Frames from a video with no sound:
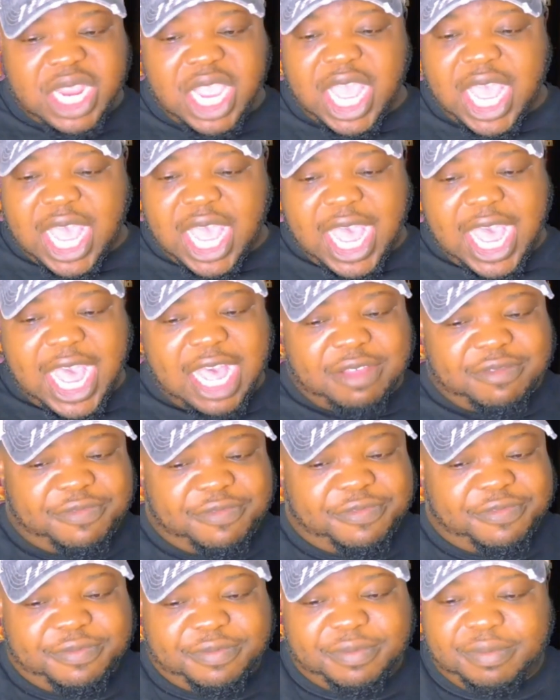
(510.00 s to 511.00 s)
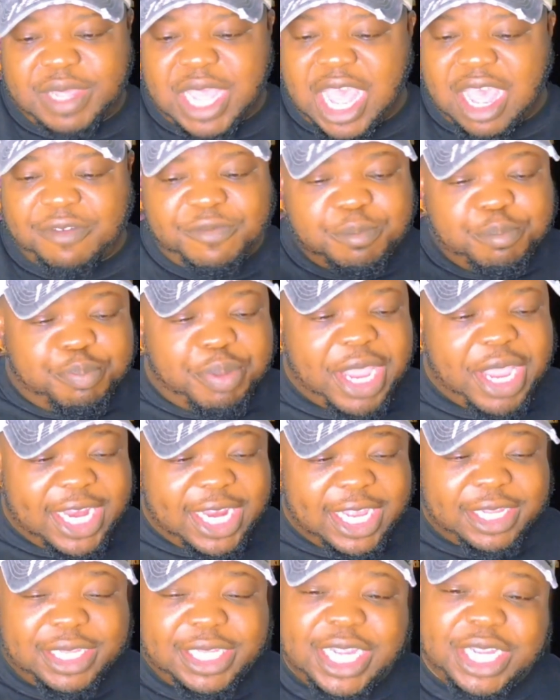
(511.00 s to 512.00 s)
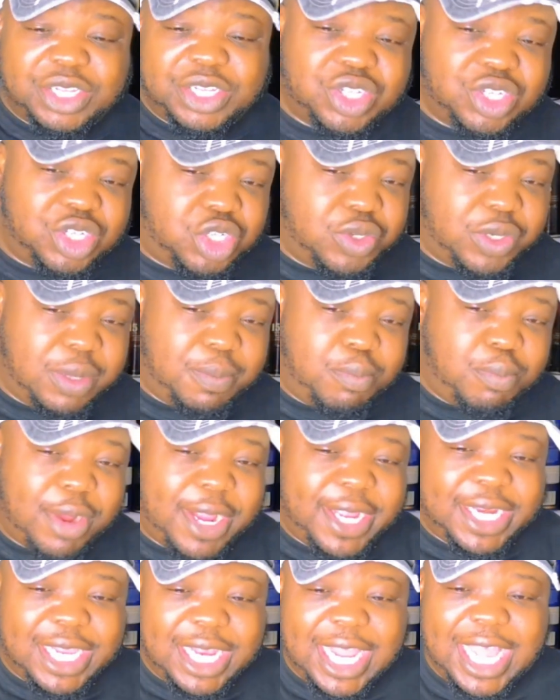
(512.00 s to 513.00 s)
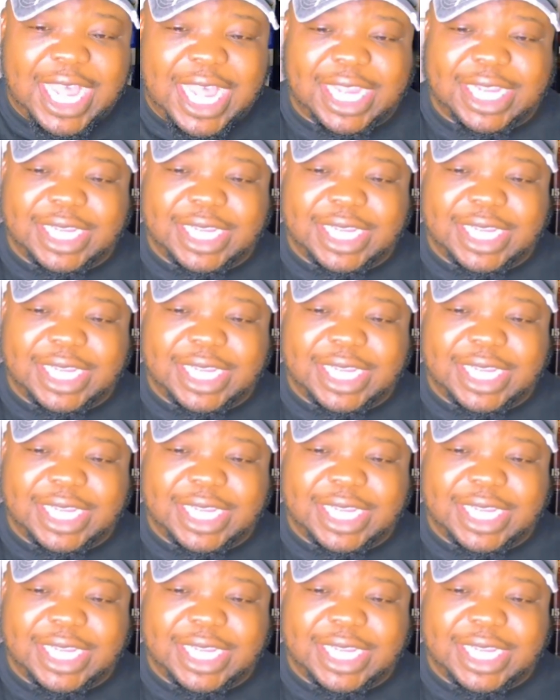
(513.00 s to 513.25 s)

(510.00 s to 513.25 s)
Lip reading: I haven't paid attention to the brand a lot.